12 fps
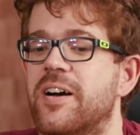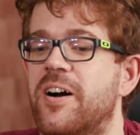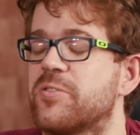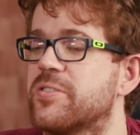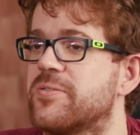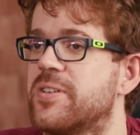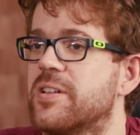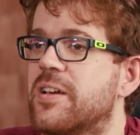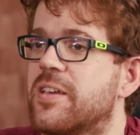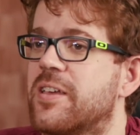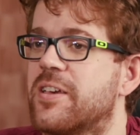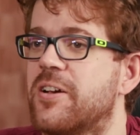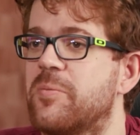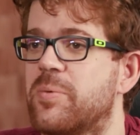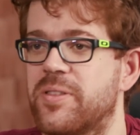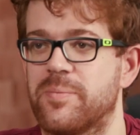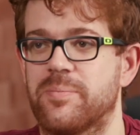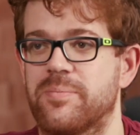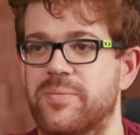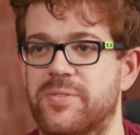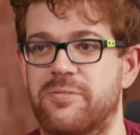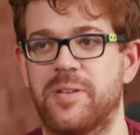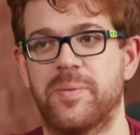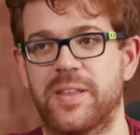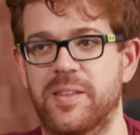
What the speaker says: I also feel I can cope with him screaming